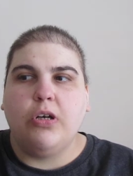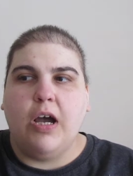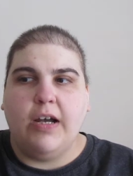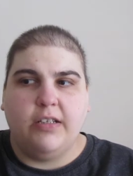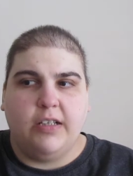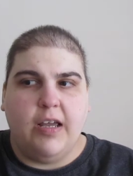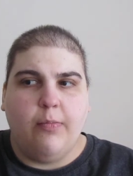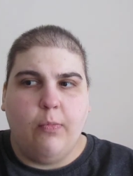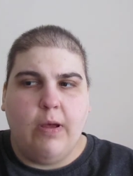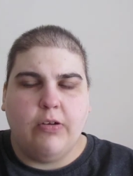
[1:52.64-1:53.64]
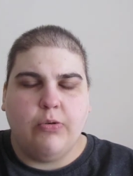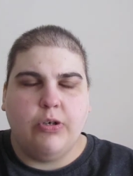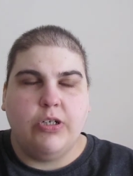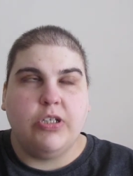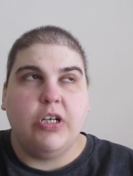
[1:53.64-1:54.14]
online
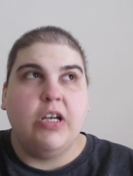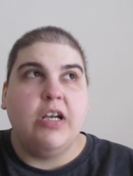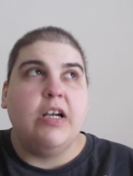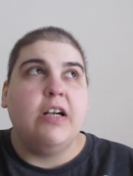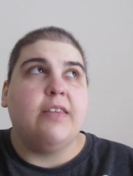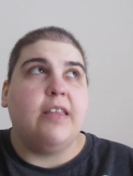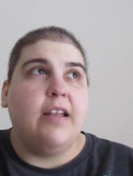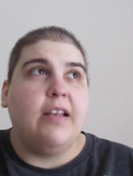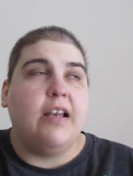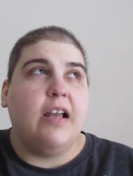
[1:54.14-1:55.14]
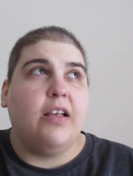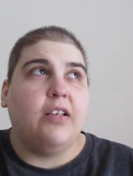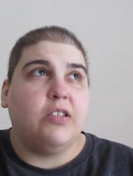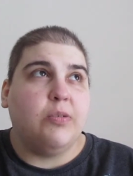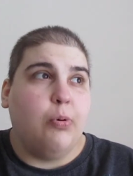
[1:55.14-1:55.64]
mentors, then a
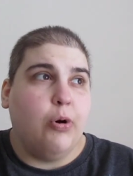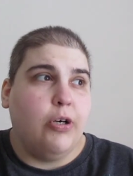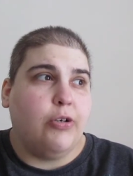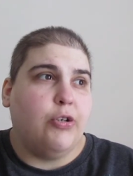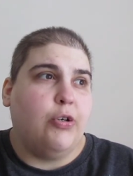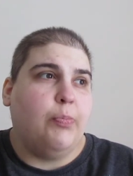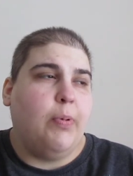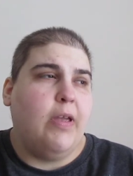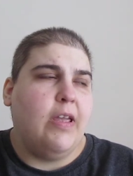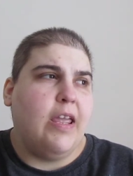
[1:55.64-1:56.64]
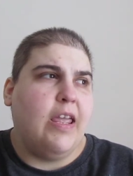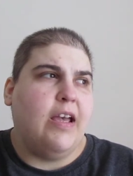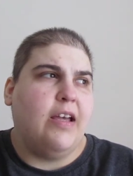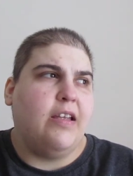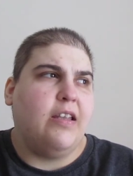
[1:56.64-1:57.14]
support group,
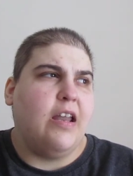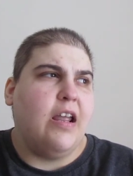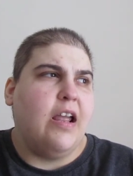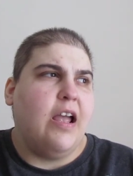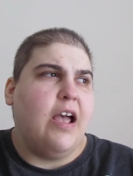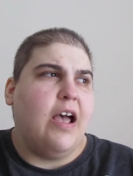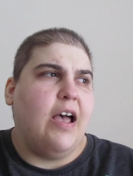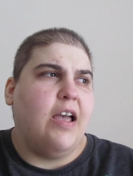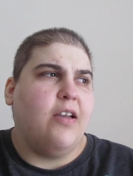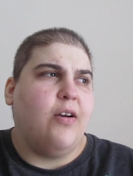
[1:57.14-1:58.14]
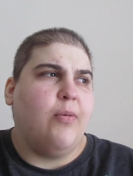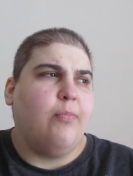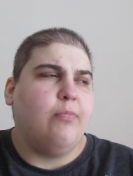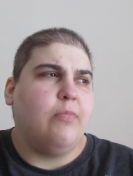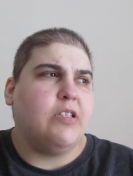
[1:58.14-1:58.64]
and I
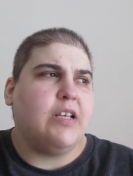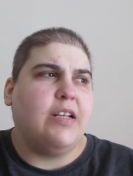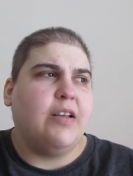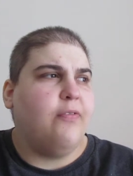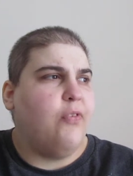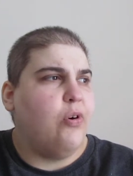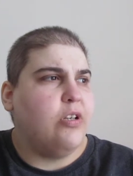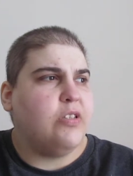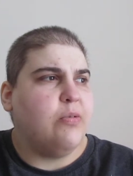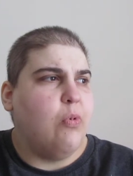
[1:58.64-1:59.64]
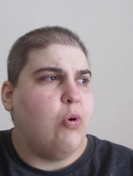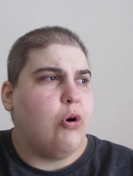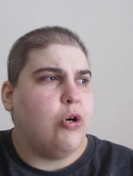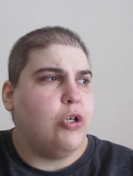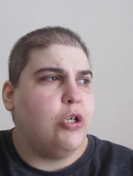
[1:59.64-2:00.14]
um, signed up for some
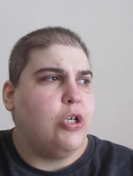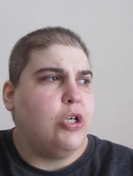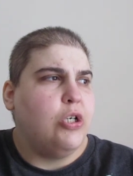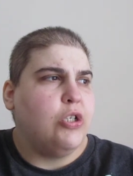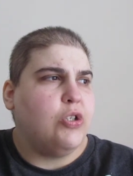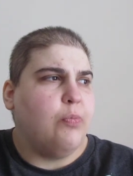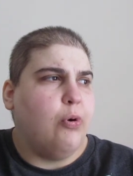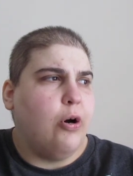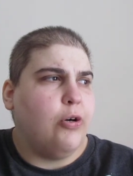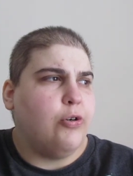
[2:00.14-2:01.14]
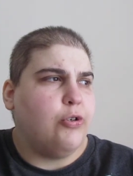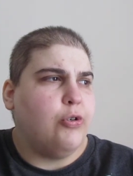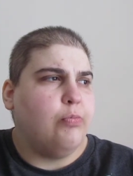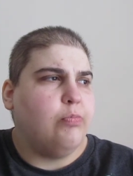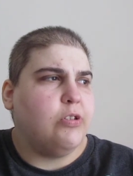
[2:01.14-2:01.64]
more support
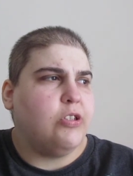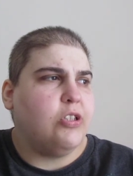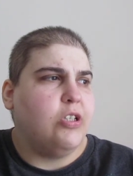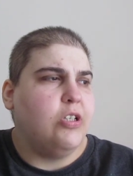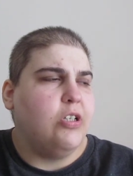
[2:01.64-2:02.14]
groups